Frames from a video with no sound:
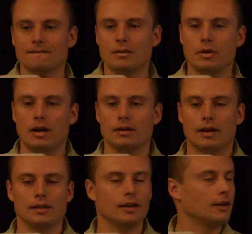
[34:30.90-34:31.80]
let me
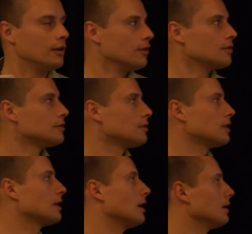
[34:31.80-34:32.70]
highlight another sort
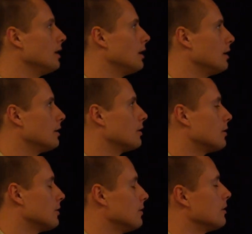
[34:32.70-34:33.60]
of guideline
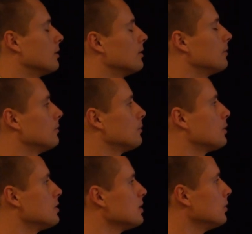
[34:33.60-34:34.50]
or
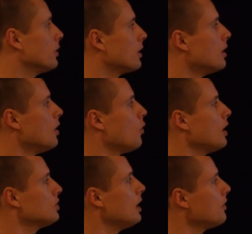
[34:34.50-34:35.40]
principle here.
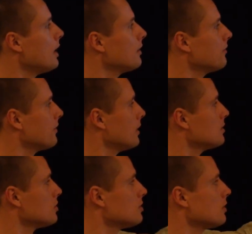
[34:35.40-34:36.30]
Watch how that thing
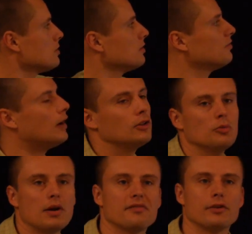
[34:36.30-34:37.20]
just starts to follow
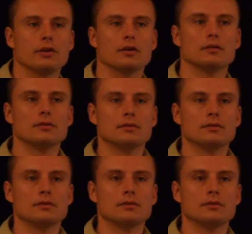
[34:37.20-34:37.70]
my finger.